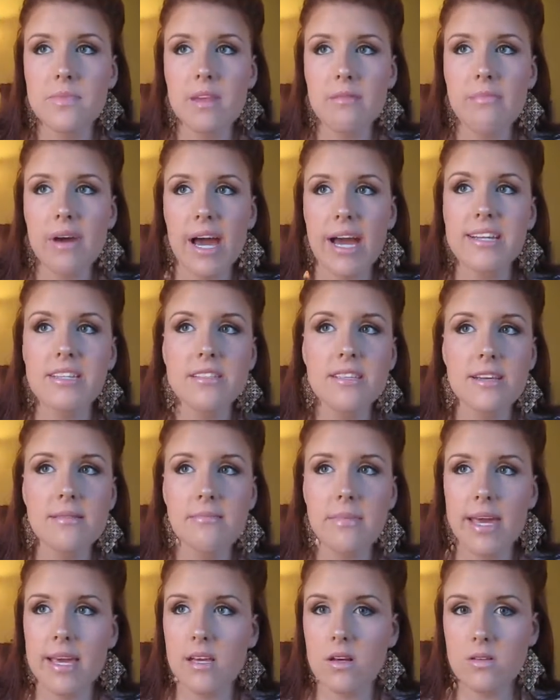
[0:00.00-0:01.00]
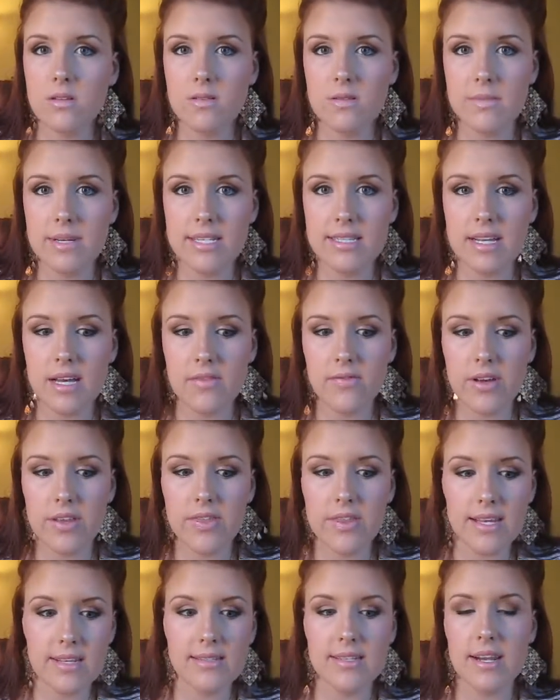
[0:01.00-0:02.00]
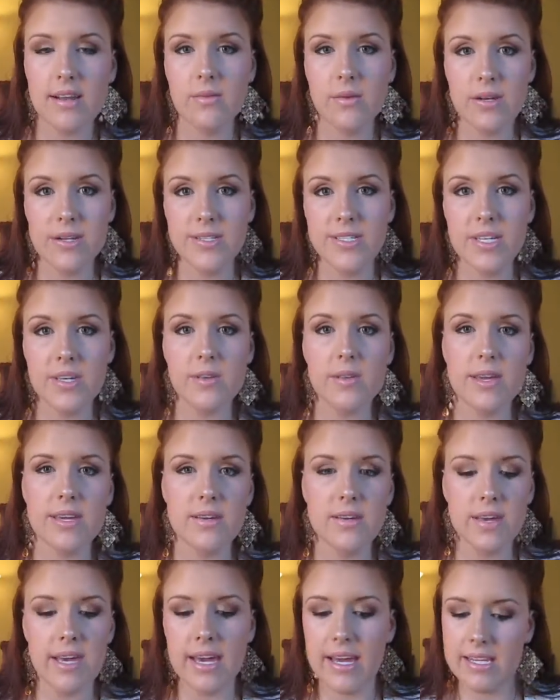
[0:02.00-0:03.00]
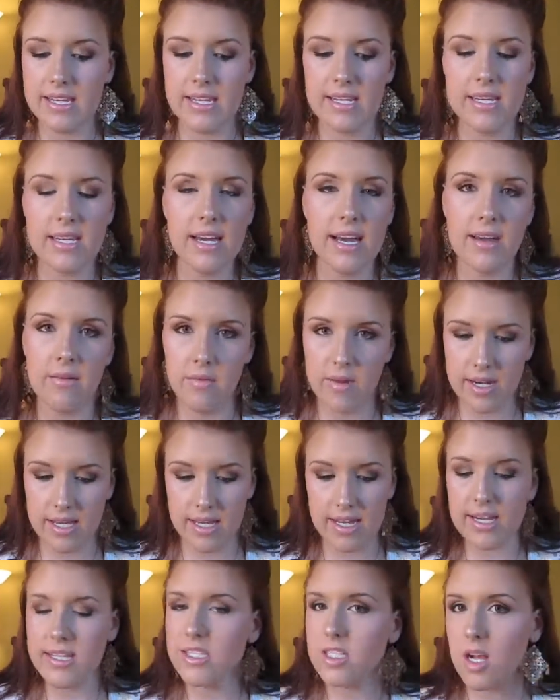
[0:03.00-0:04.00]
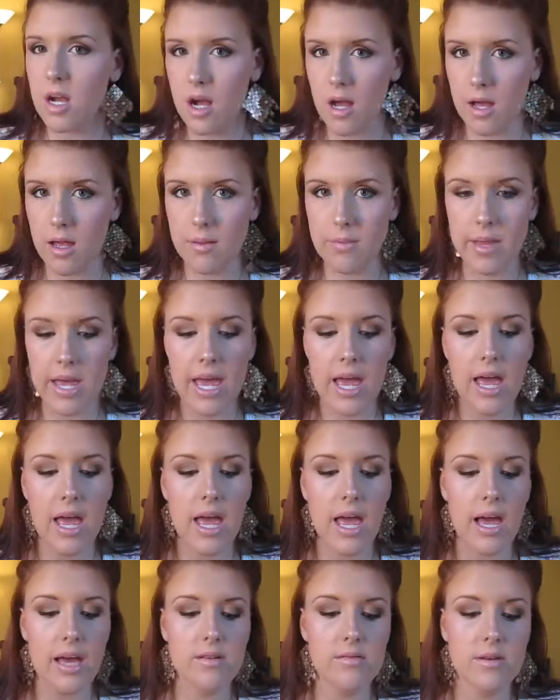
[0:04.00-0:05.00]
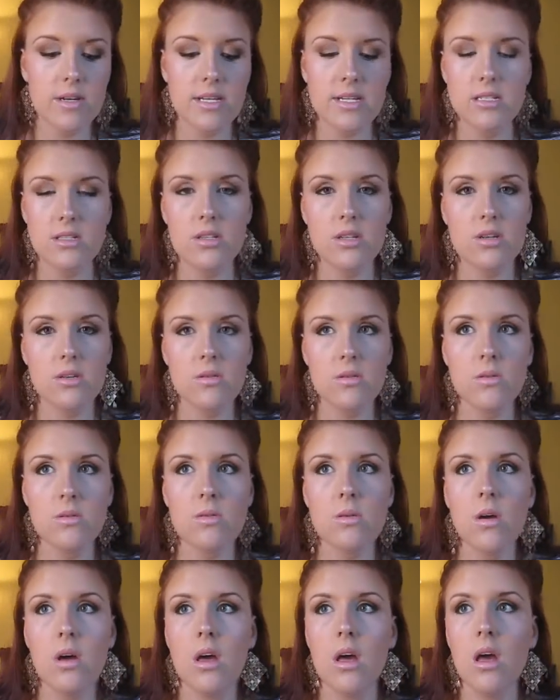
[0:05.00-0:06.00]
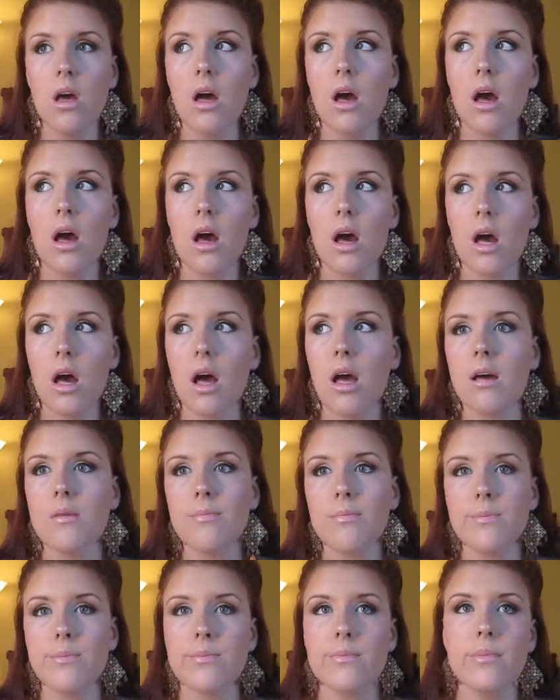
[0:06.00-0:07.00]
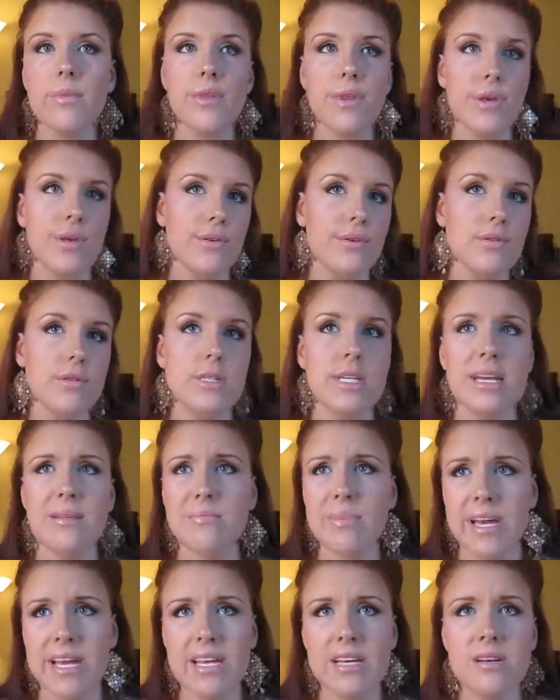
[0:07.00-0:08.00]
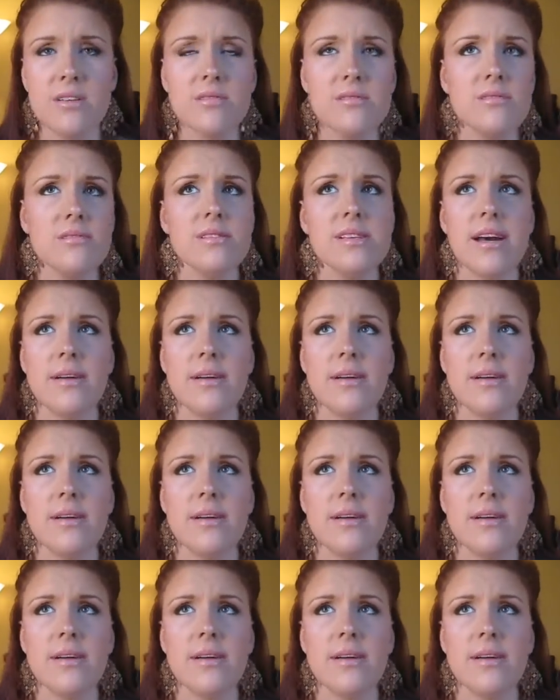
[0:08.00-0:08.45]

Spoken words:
But I just like make goals for myself on things that I want to do. Like, okay, I want to get a job. I want to lose 10 pounds.